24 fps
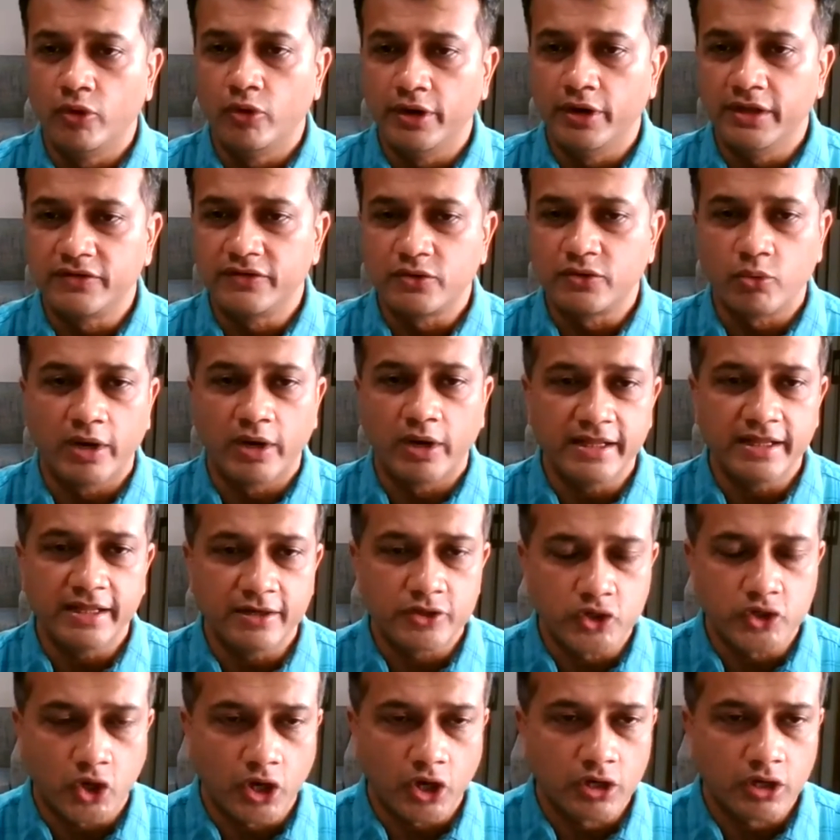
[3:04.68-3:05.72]
is quite in a
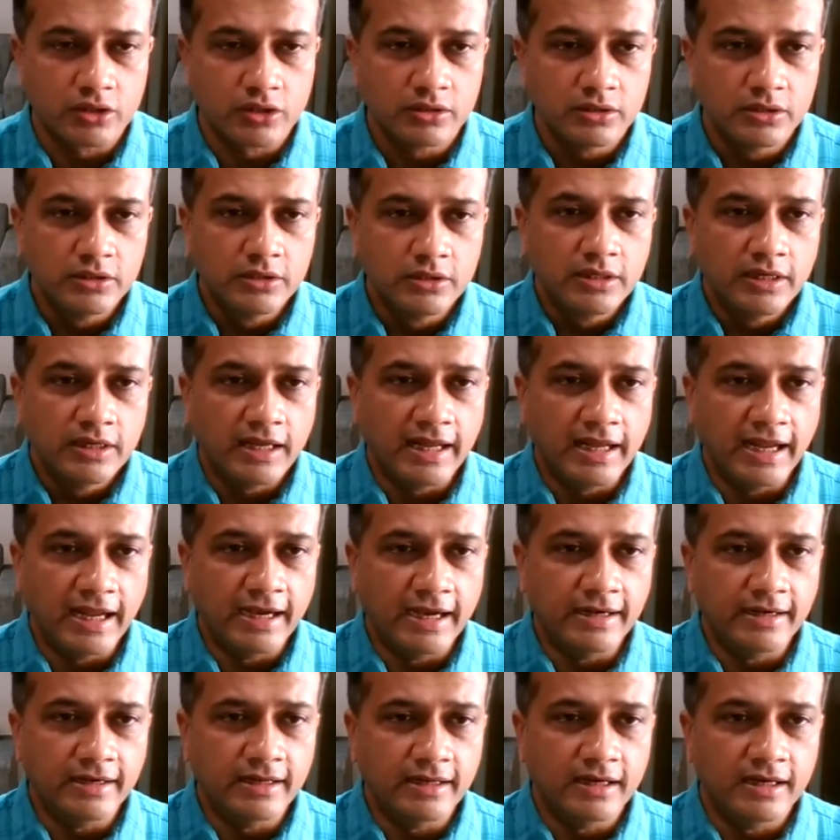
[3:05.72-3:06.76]
talk,
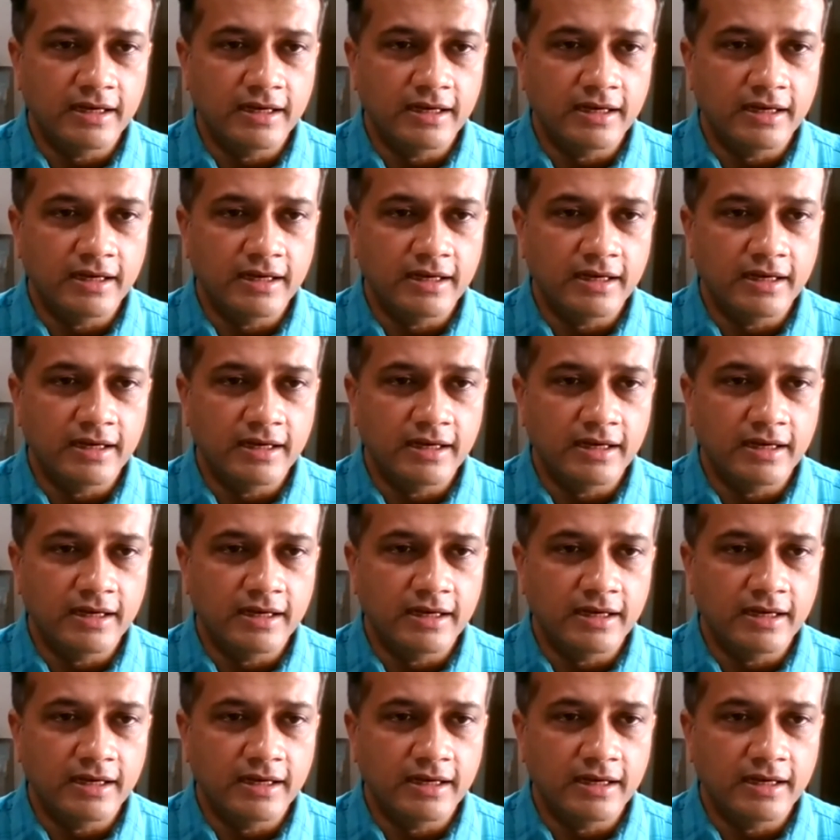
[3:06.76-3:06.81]
and